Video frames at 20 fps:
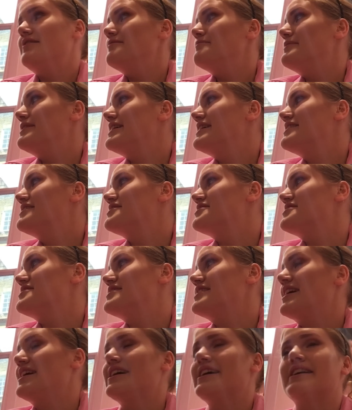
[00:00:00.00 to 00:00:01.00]
Malika's
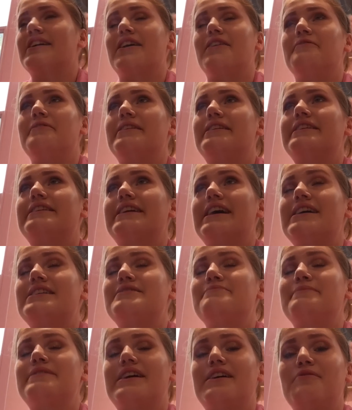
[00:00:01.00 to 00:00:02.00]
just is here going,
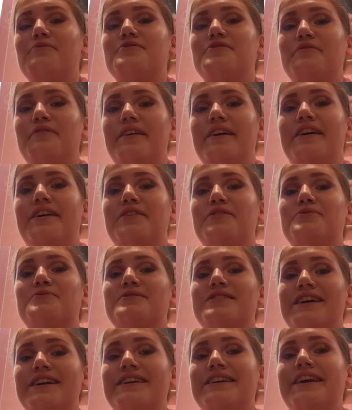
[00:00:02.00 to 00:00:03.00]
gets me out of here,
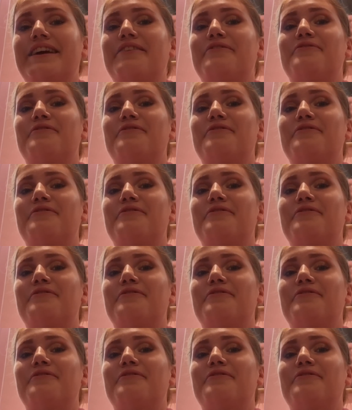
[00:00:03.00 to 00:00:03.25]
you're taking